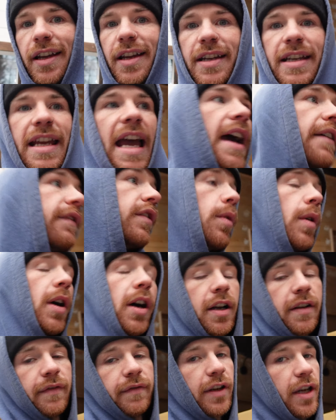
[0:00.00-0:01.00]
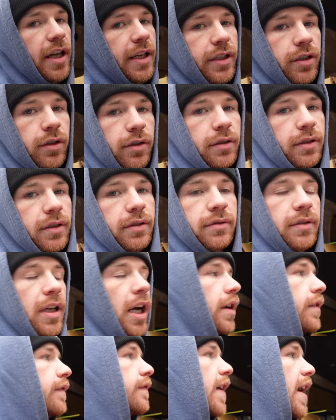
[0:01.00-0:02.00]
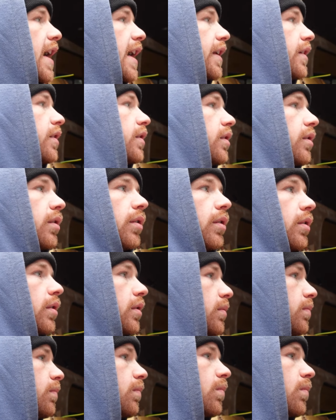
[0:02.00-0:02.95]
yeah, if you are converting your own van or